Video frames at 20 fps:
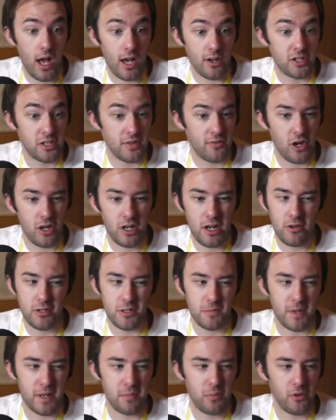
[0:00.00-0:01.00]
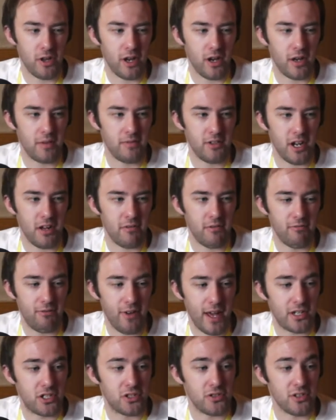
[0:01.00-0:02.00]
Because I've got loads of people that are
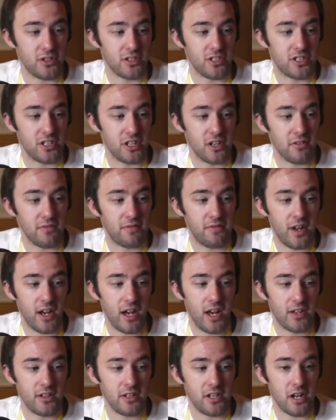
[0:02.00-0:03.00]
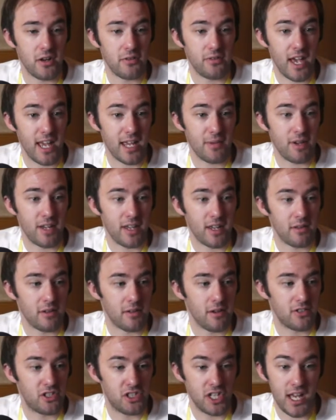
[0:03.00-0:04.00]
veterans of gaming and
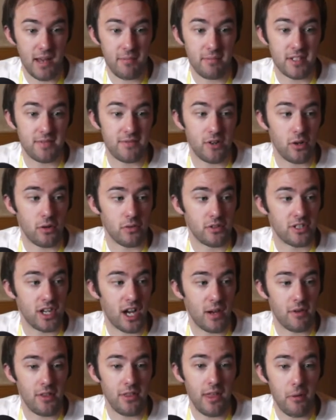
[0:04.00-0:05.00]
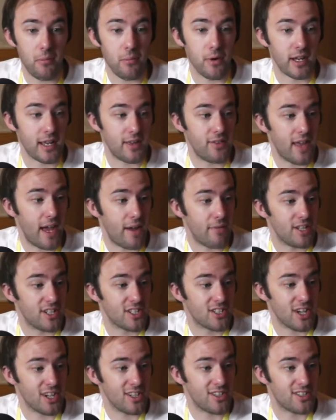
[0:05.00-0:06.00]
GMs for a long time, and they'll bring in their
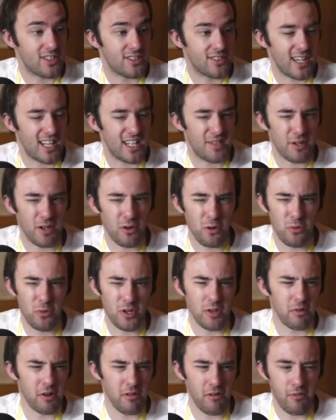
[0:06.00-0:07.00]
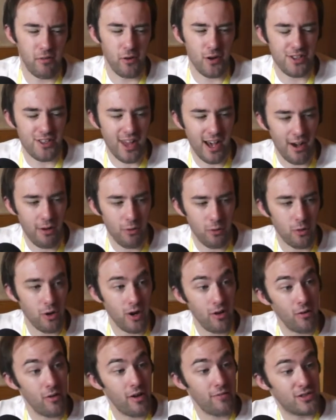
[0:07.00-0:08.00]
insights and say to me, "Oh, you want to avoid that," or
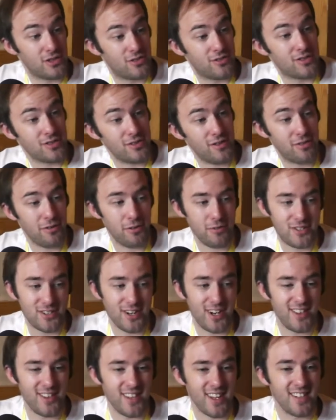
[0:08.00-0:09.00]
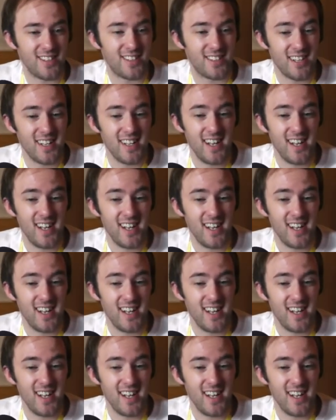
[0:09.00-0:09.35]
"Oh, have you thought of trying this?"